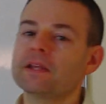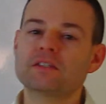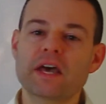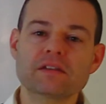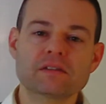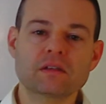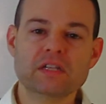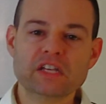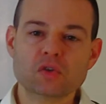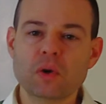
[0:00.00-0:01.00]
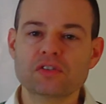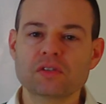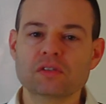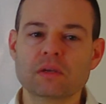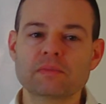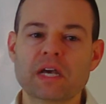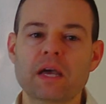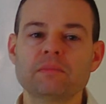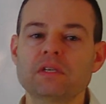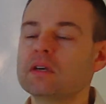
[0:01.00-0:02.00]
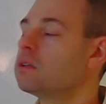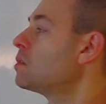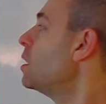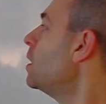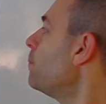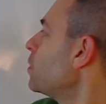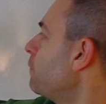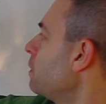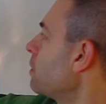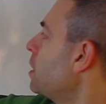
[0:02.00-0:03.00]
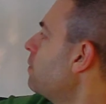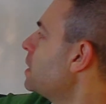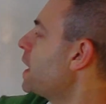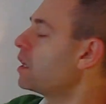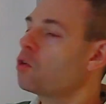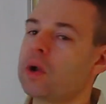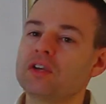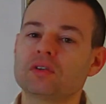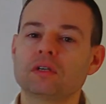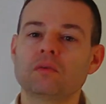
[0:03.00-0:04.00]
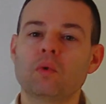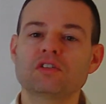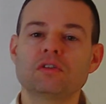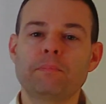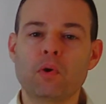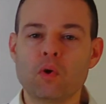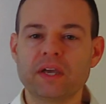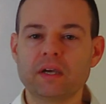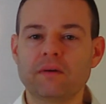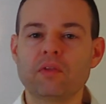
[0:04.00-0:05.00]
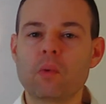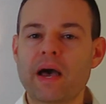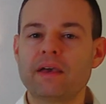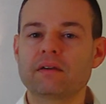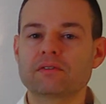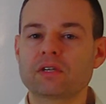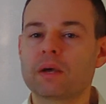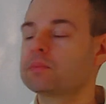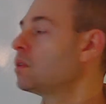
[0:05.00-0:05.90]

test question sometimes is, if you're given that equation, what's the point of the y-intercept?